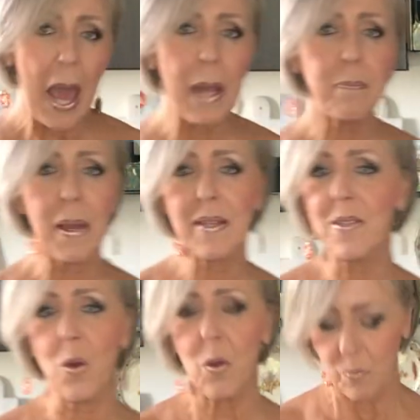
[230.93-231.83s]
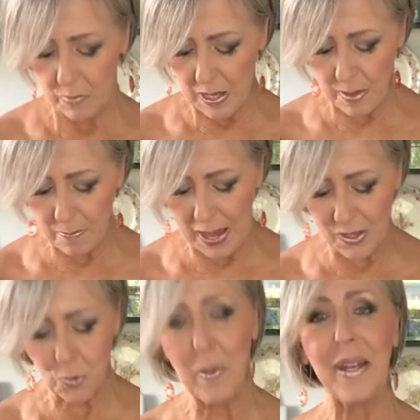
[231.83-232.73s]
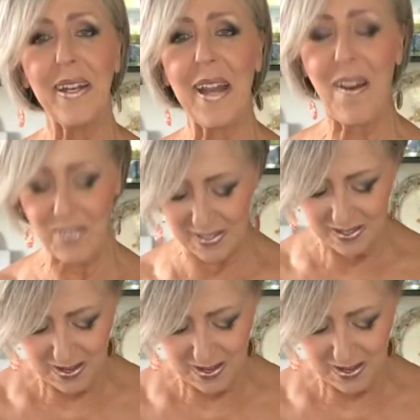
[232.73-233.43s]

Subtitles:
and basil. A match made in heaven.